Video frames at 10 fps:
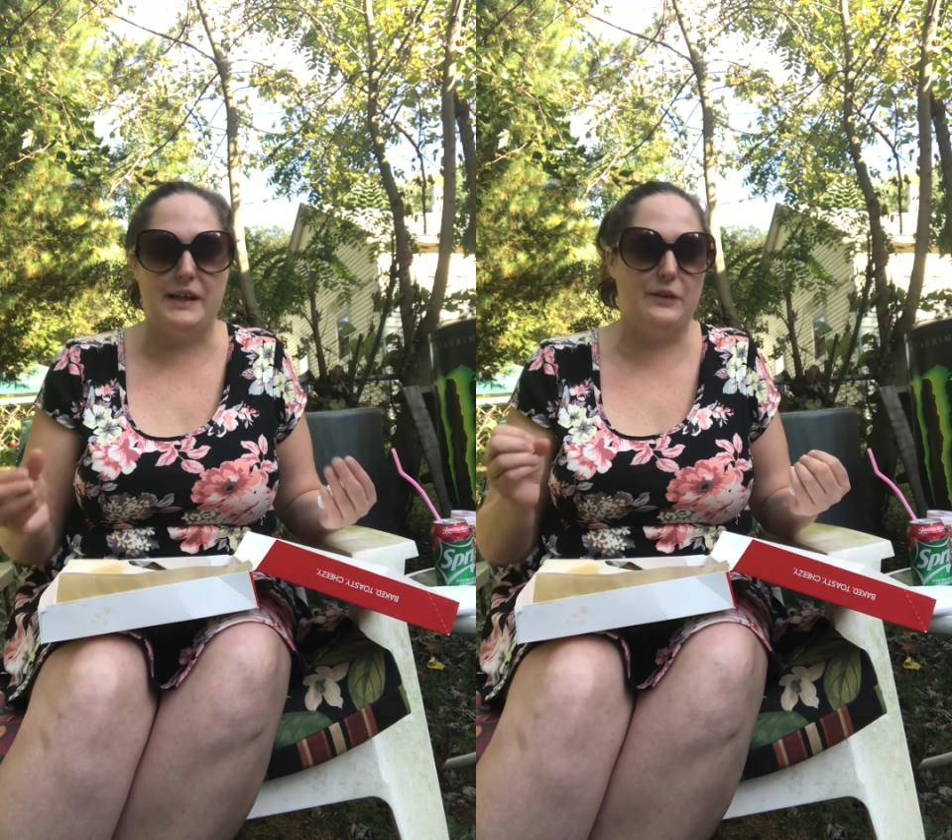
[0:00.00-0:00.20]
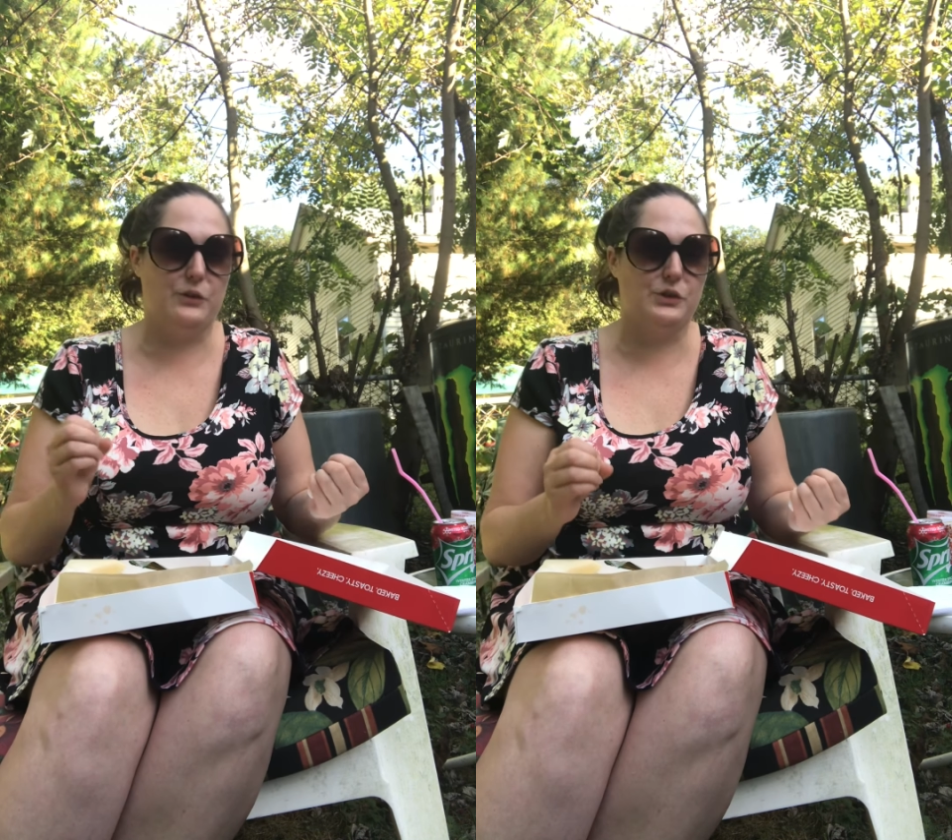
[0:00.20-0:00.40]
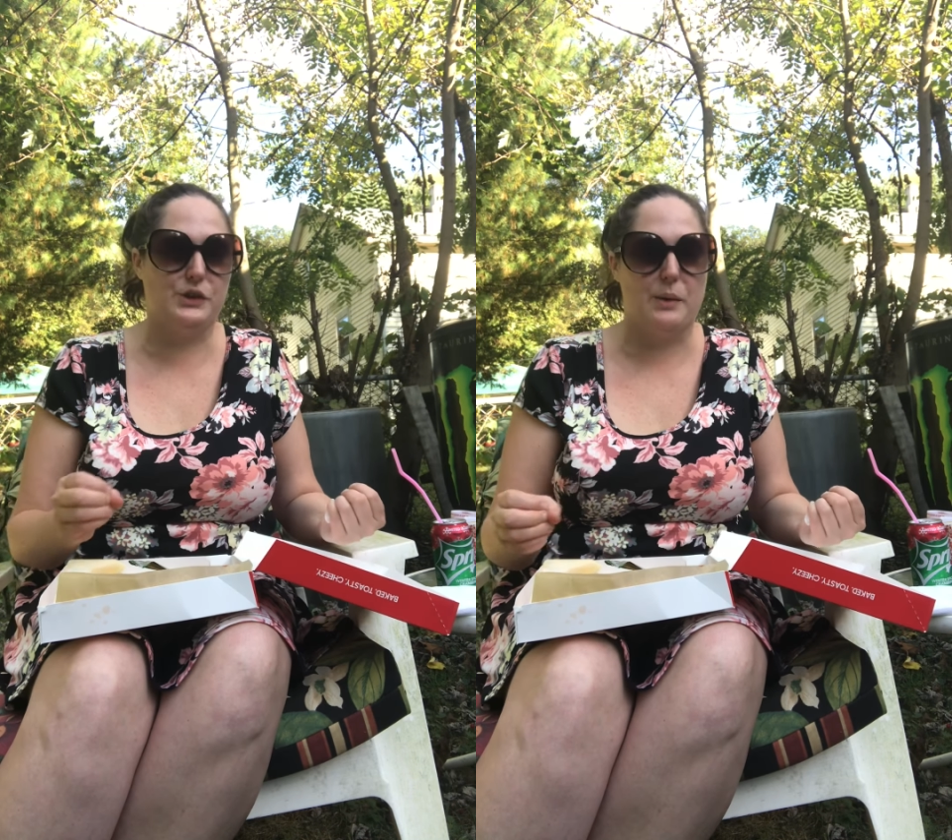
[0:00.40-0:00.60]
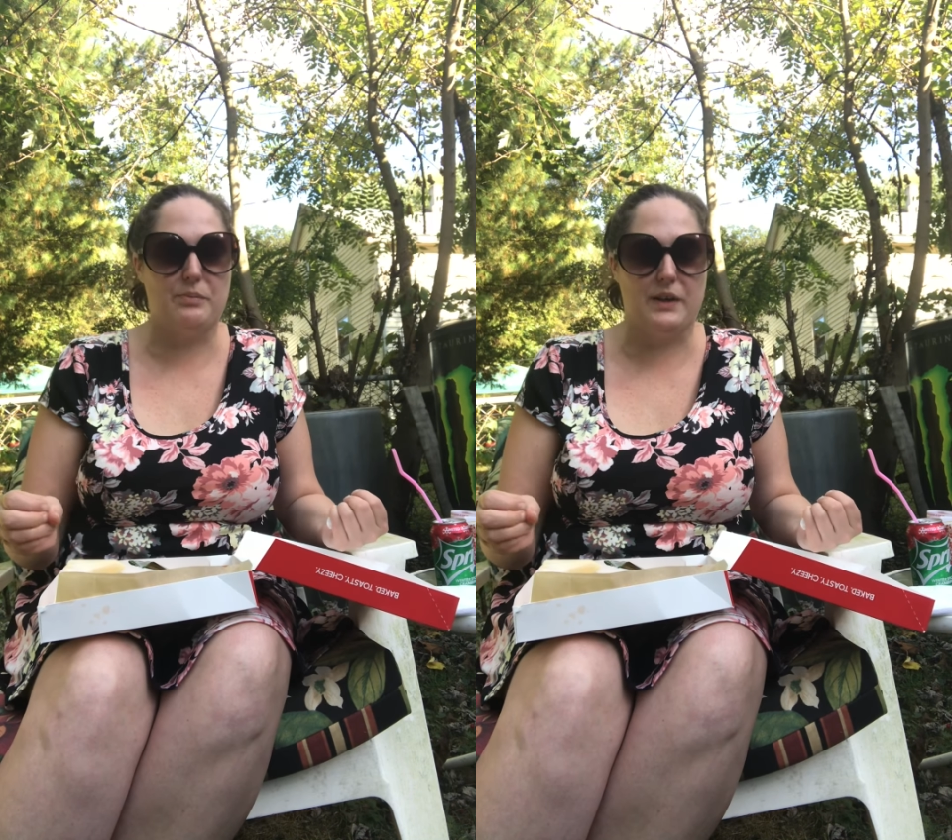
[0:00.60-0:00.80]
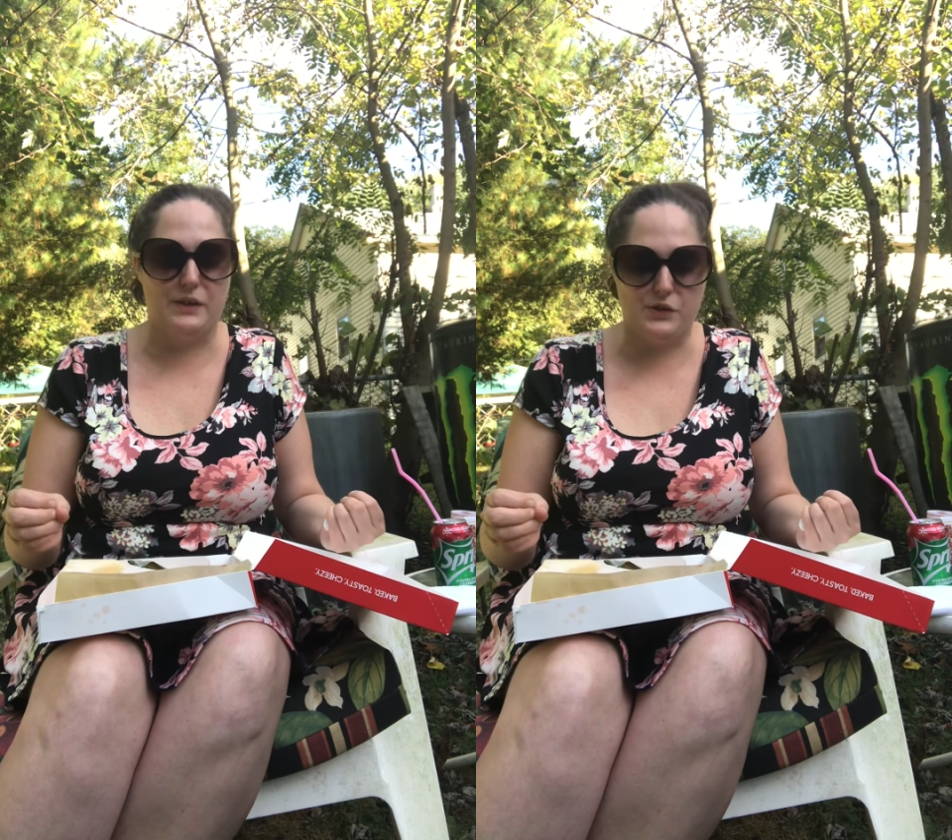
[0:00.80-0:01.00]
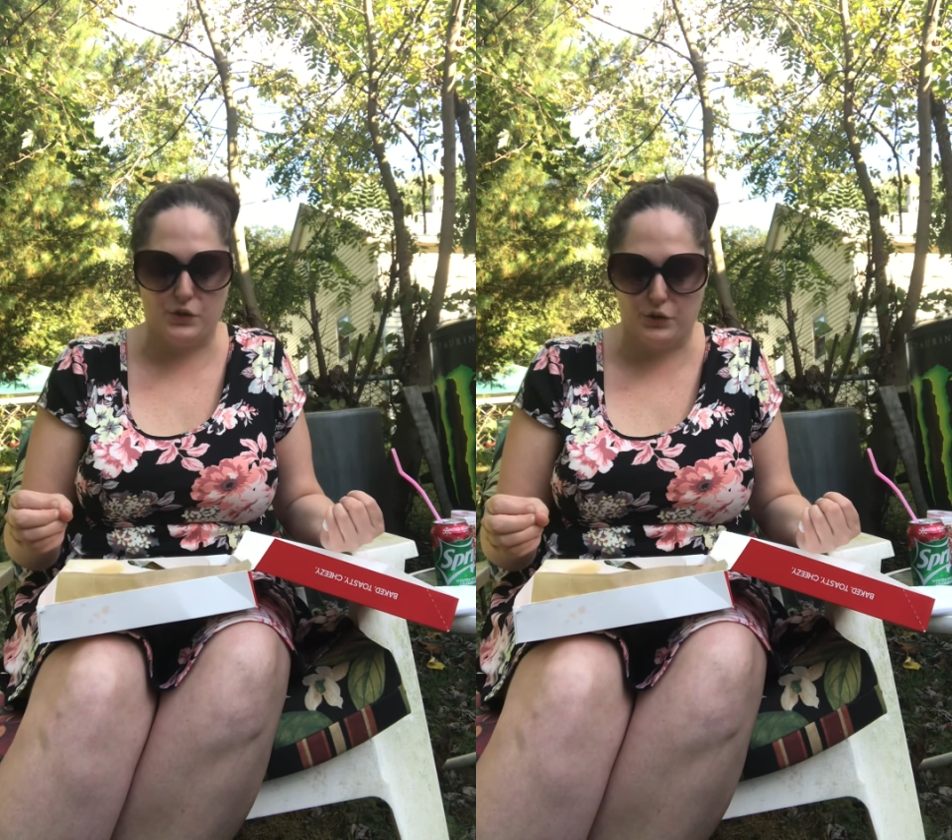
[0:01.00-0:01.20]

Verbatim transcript: Either some things are